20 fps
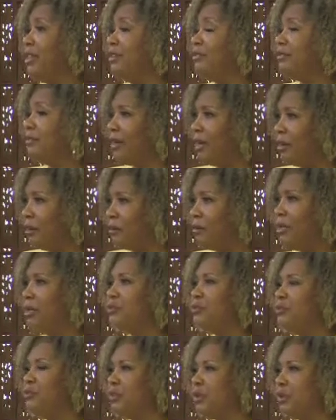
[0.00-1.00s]
the
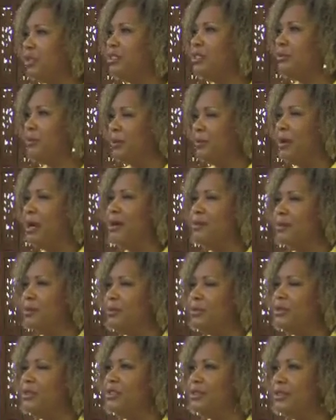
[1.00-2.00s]
environment for it to be
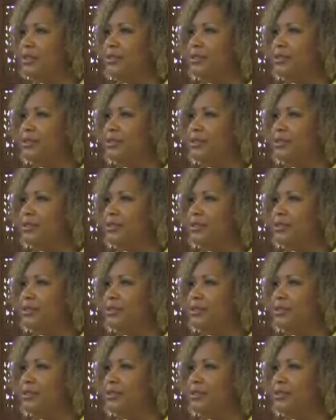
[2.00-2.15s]
possible?